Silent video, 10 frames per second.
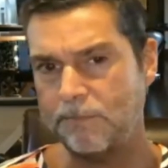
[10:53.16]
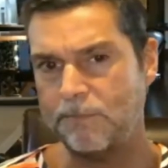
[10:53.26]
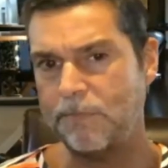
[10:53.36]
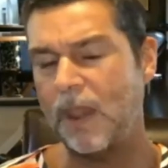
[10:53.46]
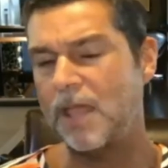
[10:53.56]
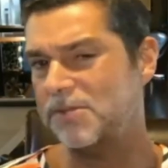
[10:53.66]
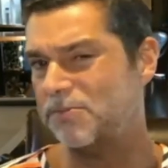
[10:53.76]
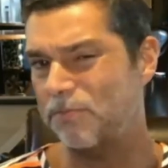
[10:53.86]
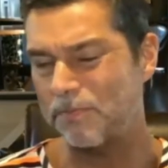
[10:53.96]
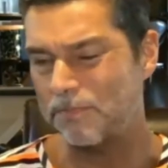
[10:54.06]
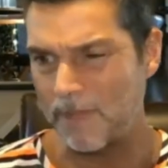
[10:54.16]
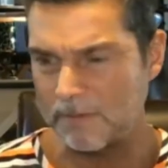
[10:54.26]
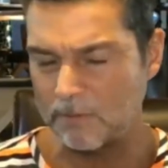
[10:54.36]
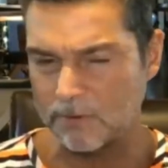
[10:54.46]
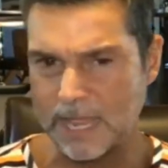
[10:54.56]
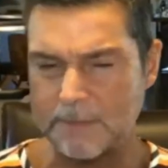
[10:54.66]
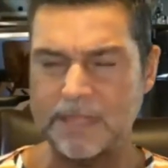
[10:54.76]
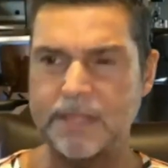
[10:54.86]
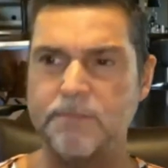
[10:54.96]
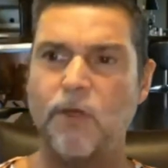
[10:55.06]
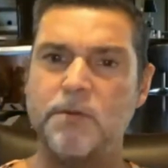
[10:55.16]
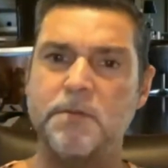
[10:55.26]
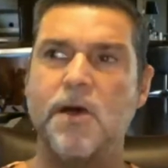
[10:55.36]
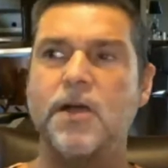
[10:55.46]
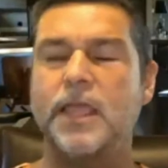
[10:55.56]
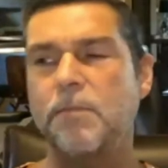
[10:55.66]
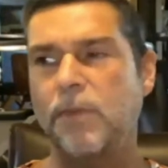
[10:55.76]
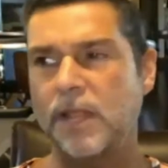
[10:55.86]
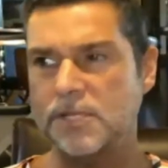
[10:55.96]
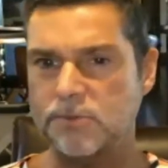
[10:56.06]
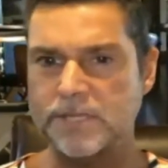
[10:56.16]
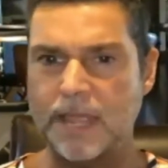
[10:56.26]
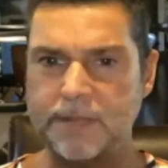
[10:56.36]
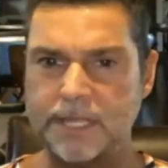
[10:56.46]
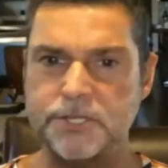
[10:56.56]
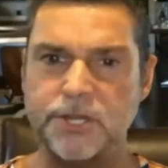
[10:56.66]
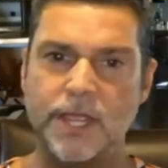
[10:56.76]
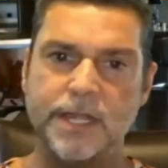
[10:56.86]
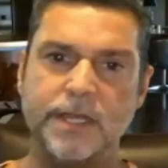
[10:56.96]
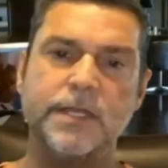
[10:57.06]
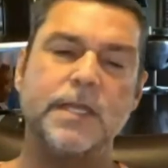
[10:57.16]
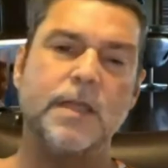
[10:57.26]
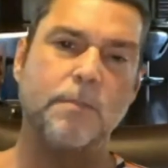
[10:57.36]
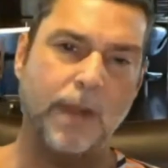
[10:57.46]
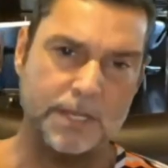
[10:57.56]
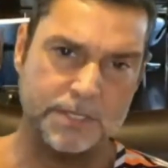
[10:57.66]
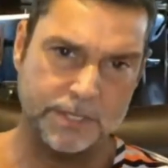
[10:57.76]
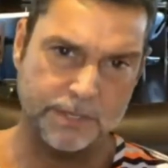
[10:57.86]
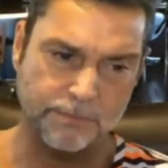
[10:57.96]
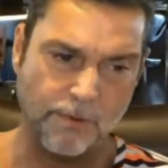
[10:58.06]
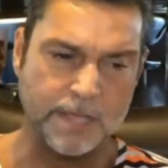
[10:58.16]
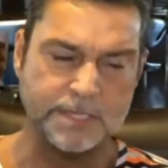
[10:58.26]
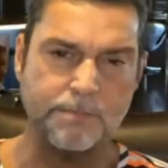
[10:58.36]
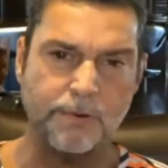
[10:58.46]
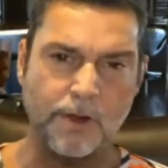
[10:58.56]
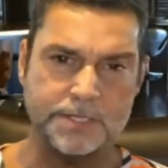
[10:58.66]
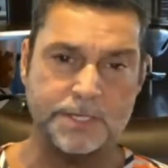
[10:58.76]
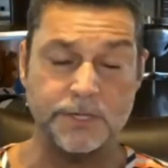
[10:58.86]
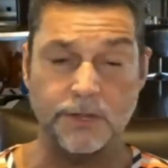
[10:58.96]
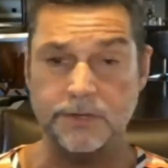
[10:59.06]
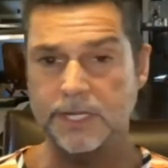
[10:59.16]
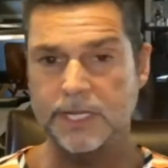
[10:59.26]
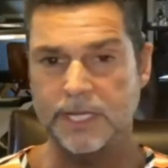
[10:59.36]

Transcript: plus maybe what's happening in the employment market, plus what's happening in China, plus the rise in prices on